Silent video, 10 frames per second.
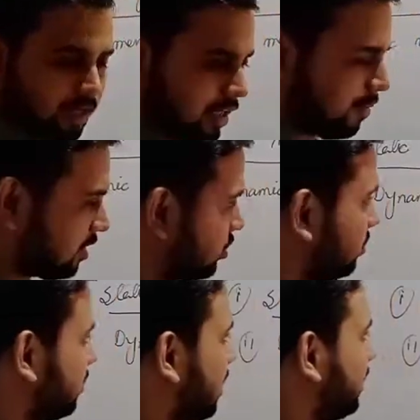Again
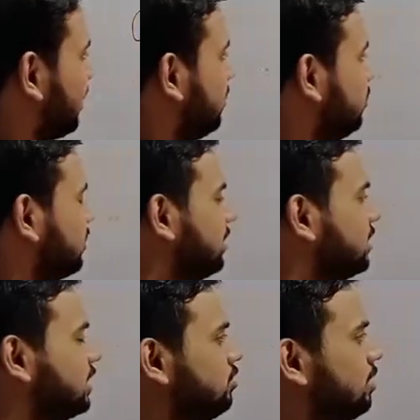I tell you
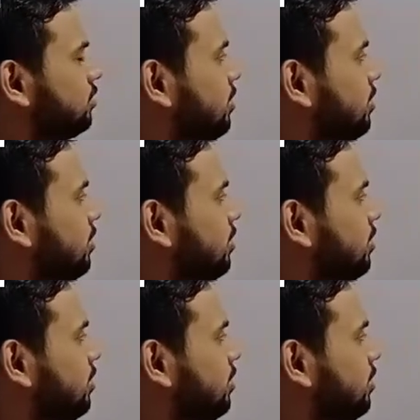that you have